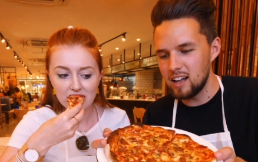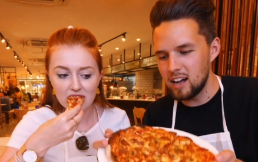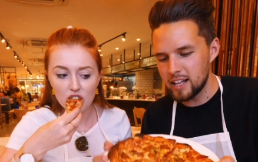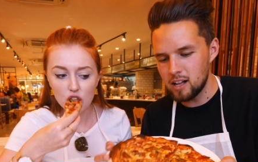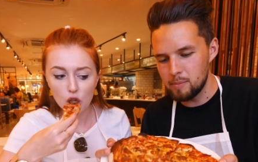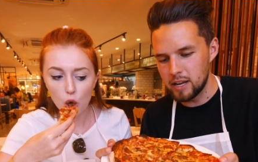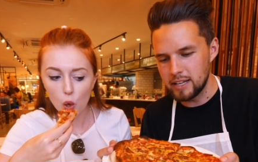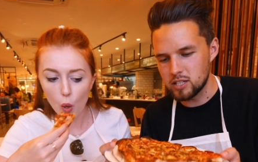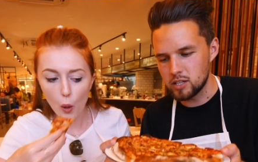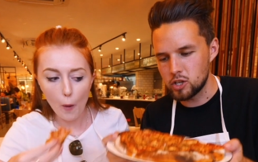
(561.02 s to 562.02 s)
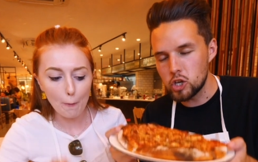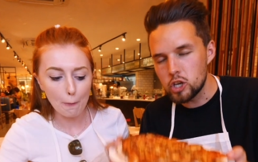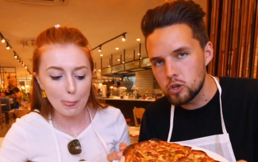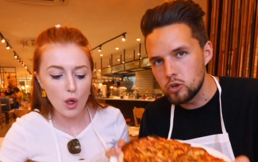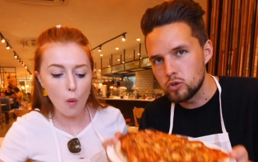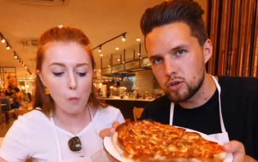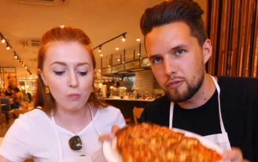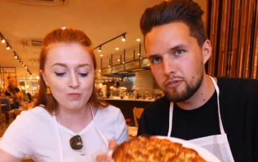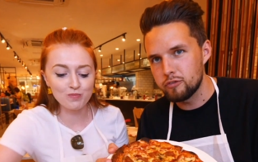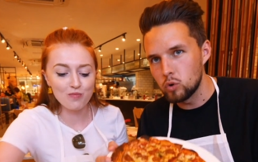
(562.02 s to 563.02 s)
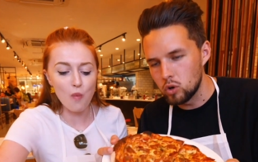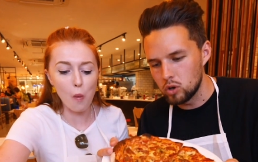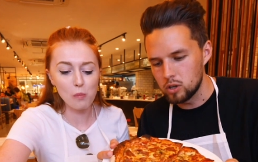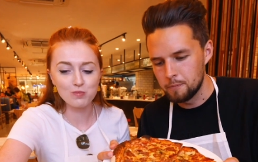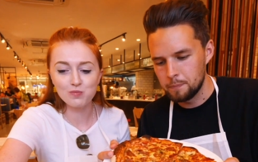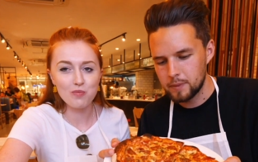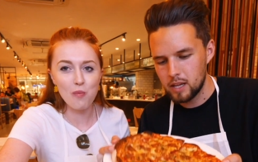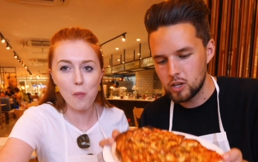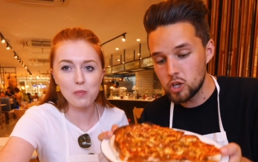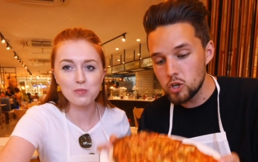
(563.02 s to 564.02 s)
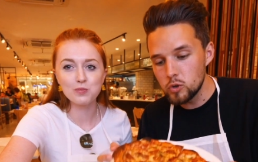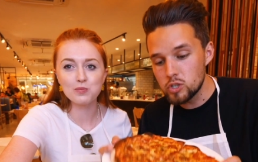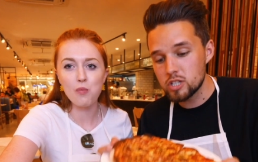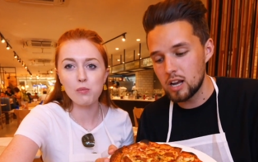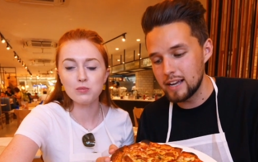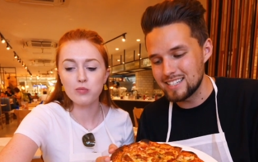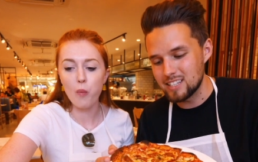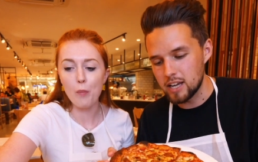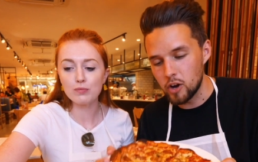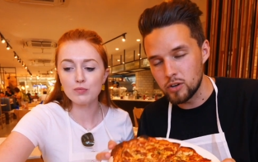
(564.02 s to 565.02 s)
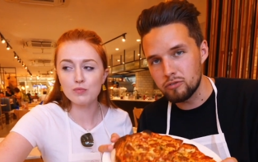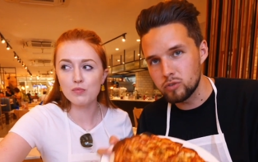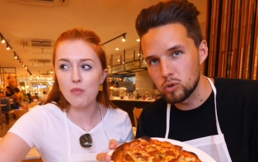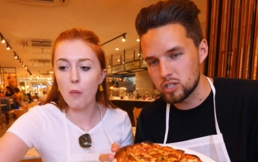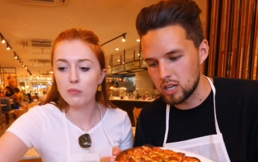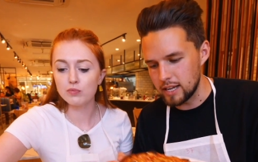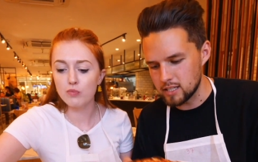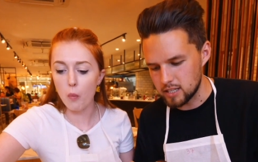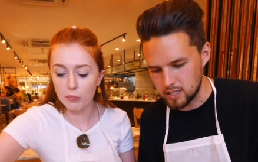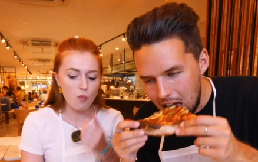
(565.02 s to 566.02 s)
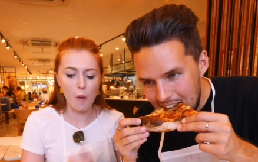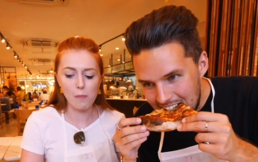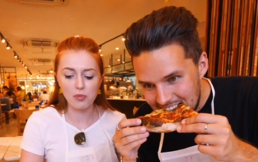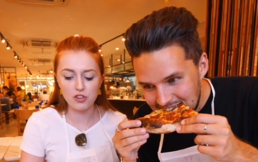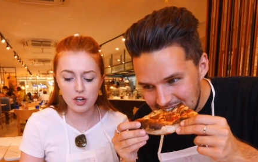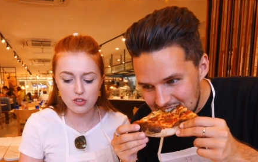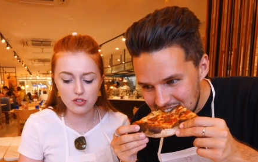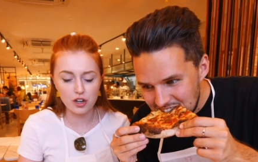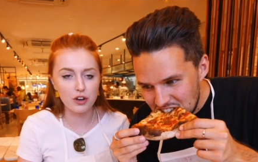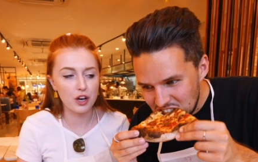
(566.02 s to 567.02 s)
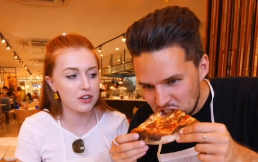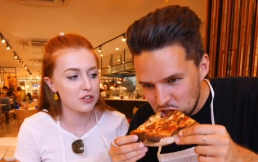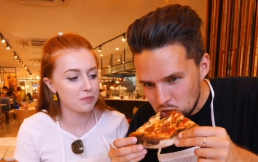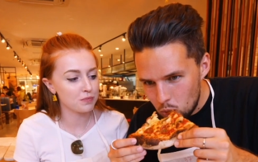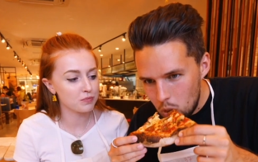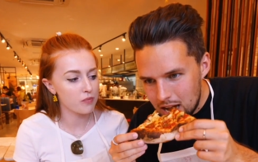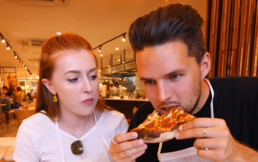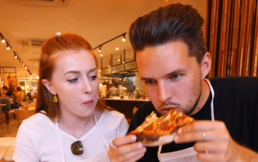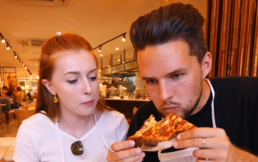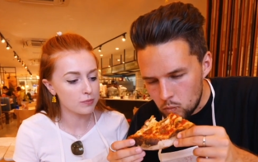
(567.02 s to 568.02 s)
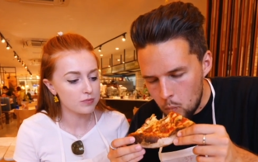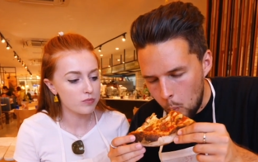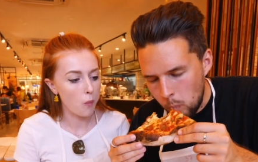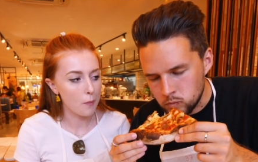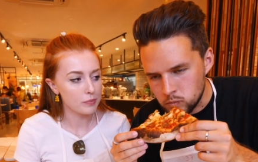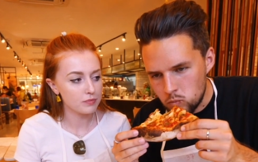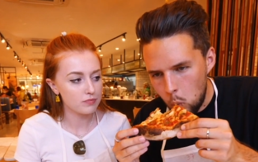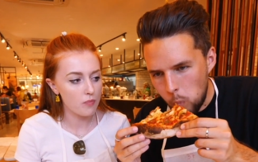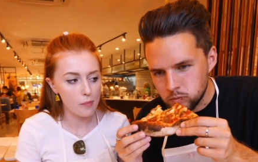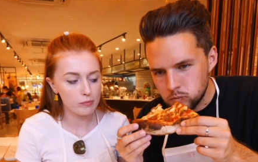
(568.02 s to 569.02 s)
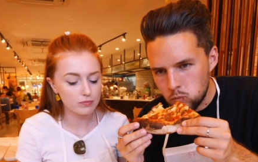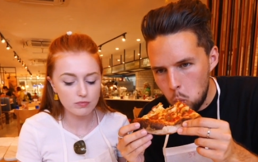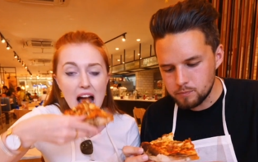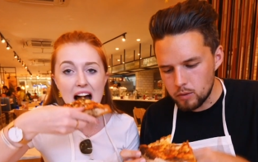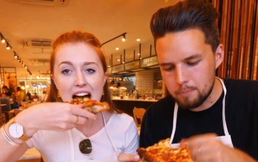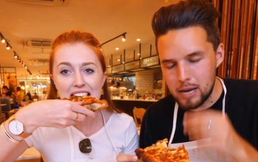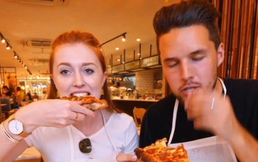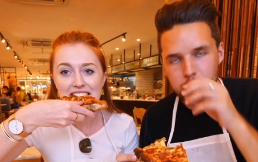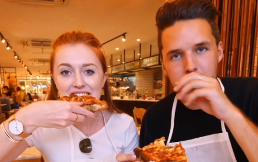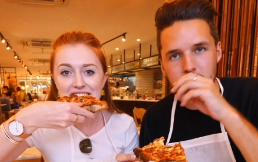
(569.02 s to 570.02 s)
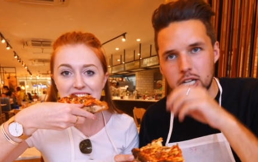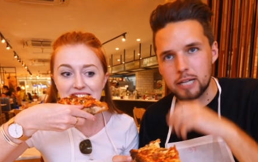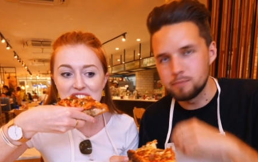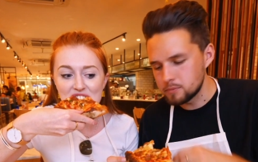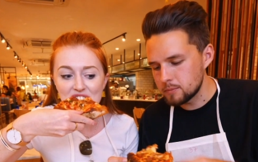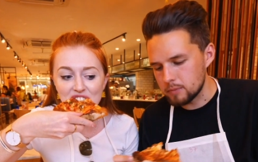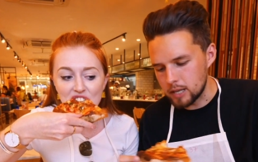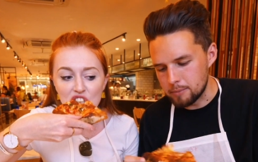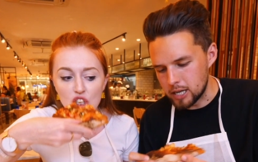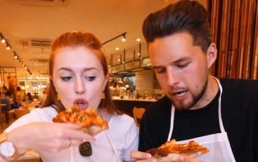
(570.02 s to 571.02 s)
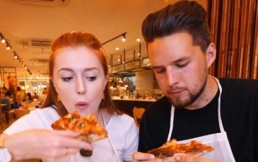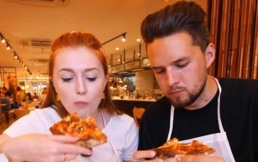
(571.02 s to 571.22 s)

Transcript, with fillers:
Speaker 1: I cut mine into huge four. Huge slices here, only four slices. The
Speaker 2: dough is so good.
Speaker 1: Mm. Best pizza in Manila.